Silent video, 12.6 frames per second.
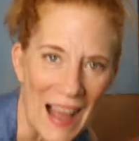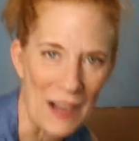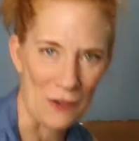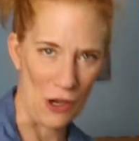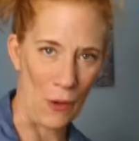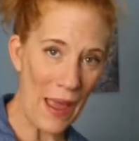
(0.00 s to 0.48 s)
I
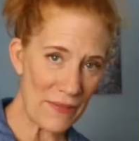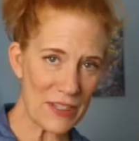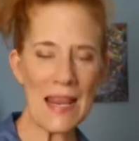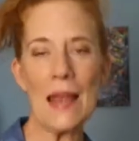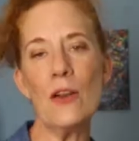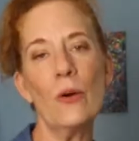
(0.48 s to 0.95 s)
don't know. I have a
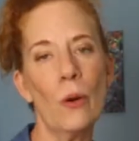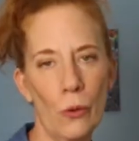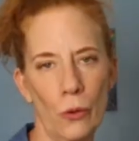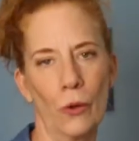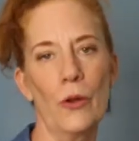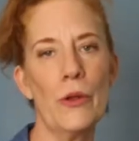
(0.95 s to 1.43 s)
10-year-old
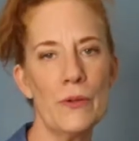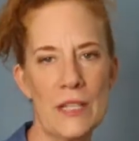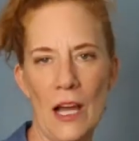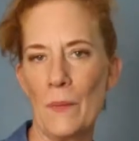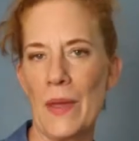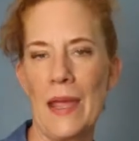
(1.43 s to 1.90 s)
girl. You
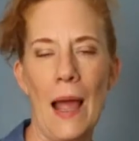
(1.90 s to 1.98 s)
tell me.